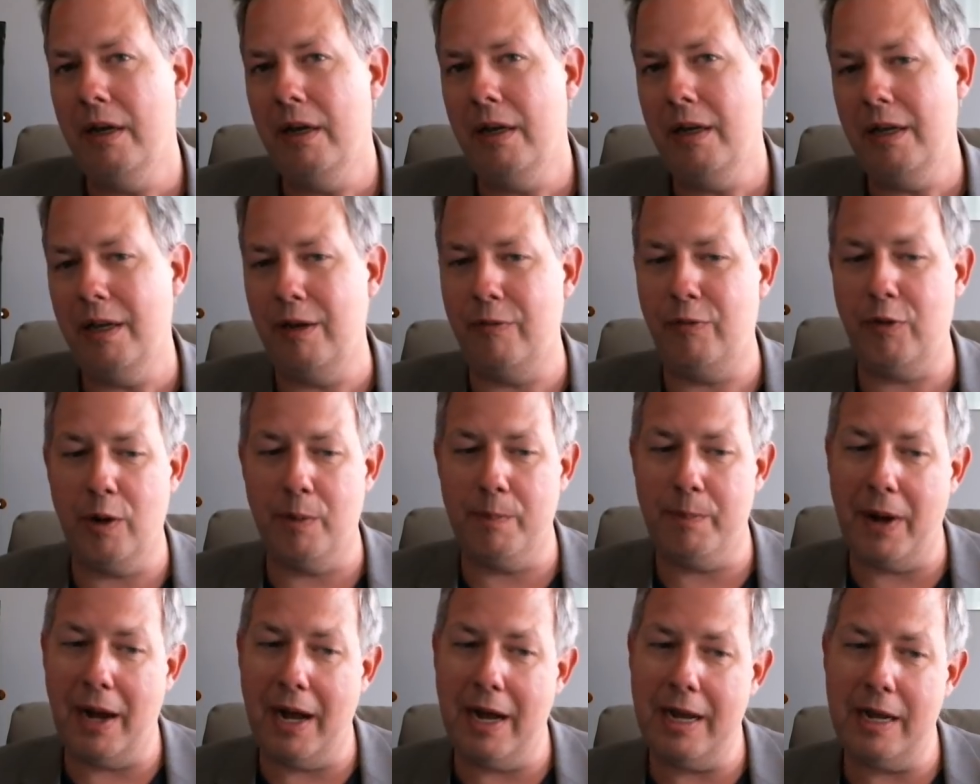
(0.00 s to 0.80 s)
If
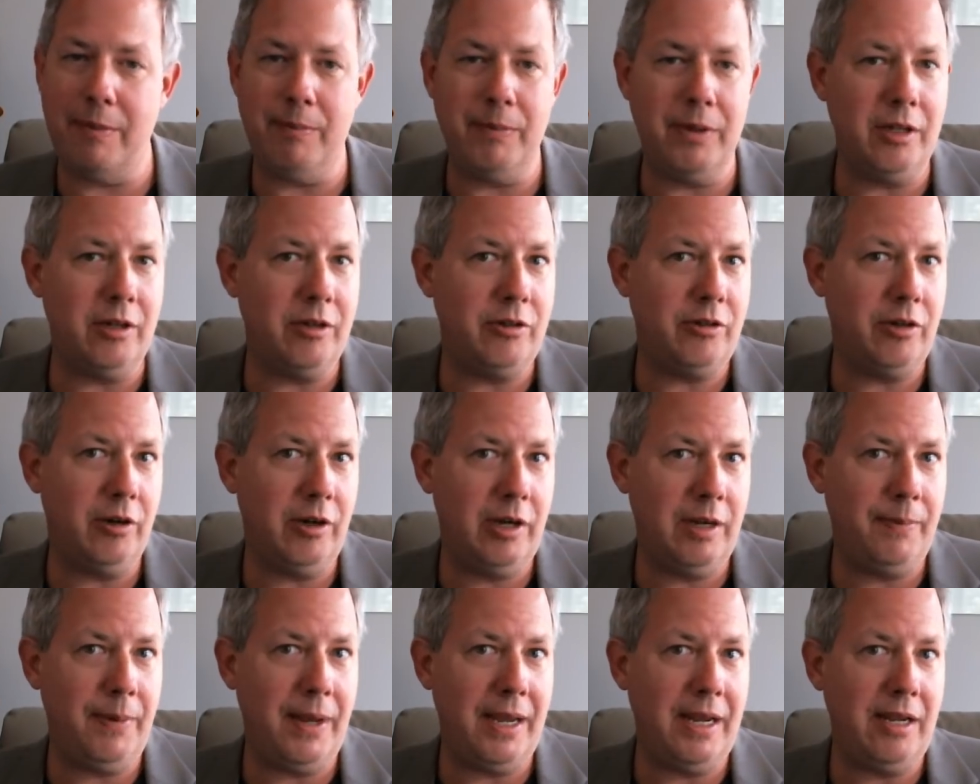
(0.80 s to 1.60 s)
you're by a
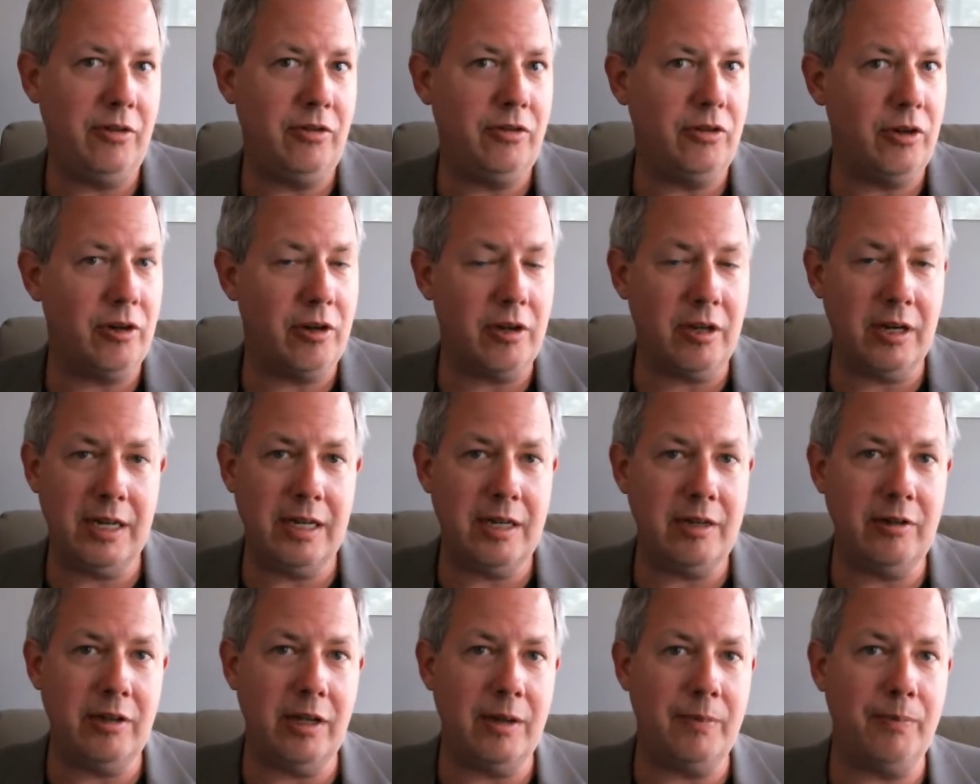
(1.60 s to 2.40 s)
military base, you're going to
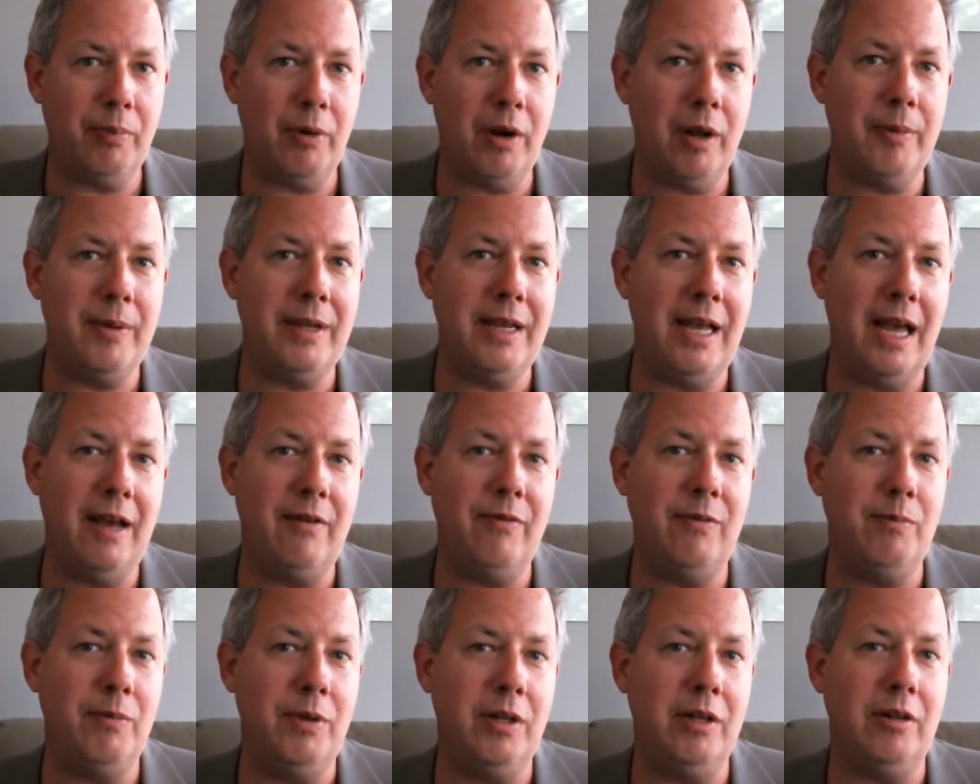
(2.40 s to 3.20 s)
end up probably
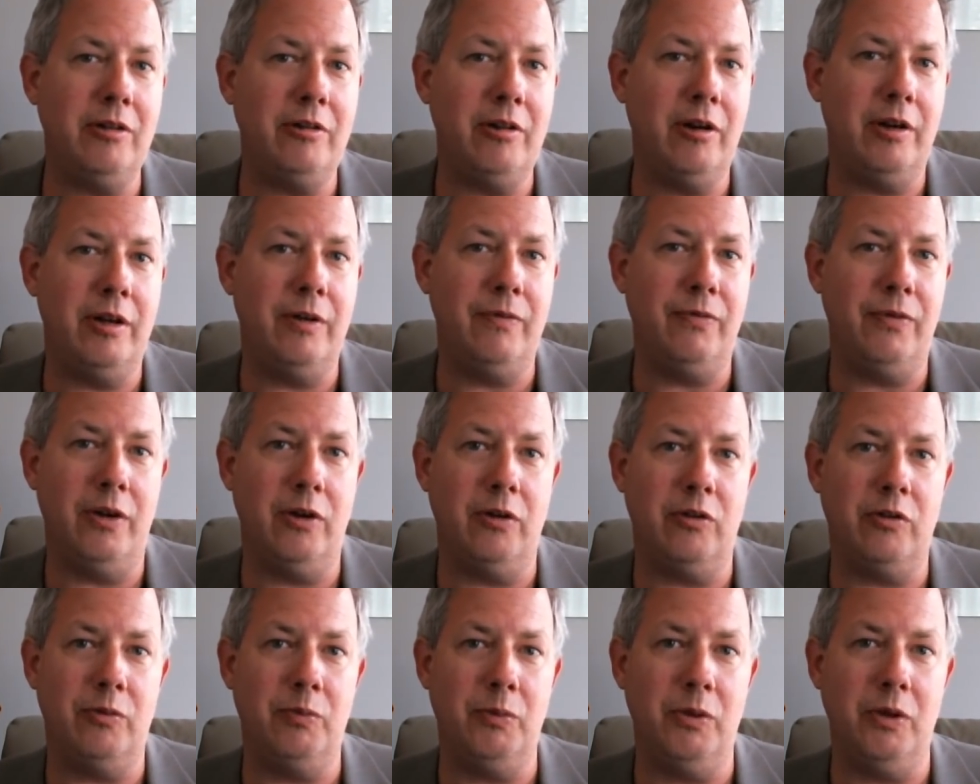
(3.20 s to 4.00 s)
having military
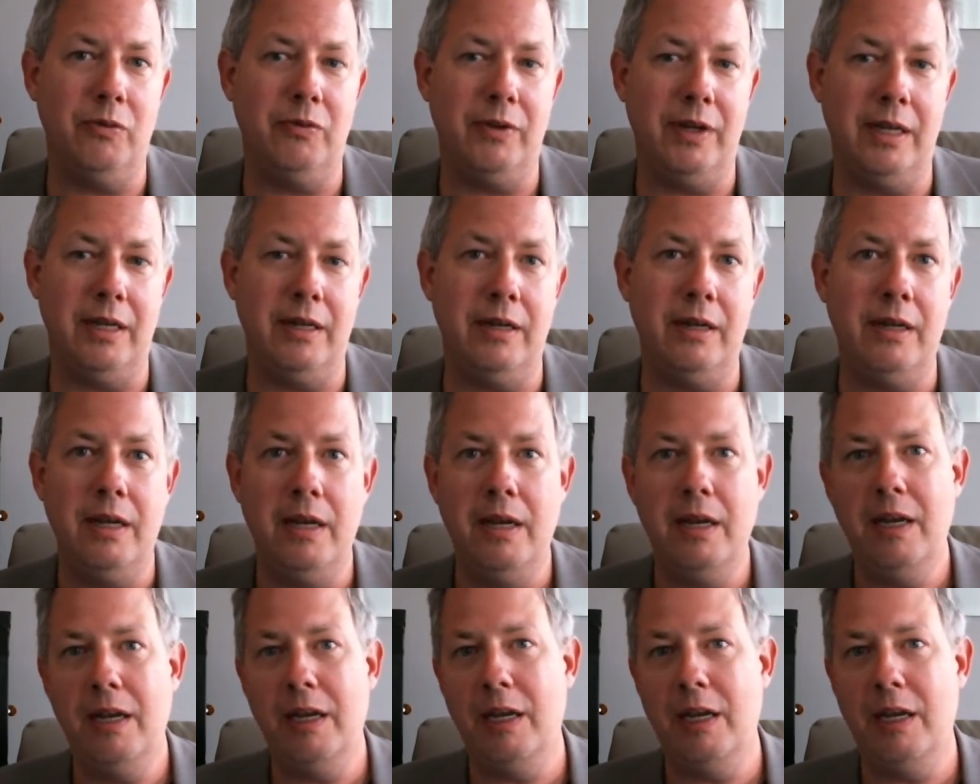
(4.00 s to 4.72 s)
folks move in.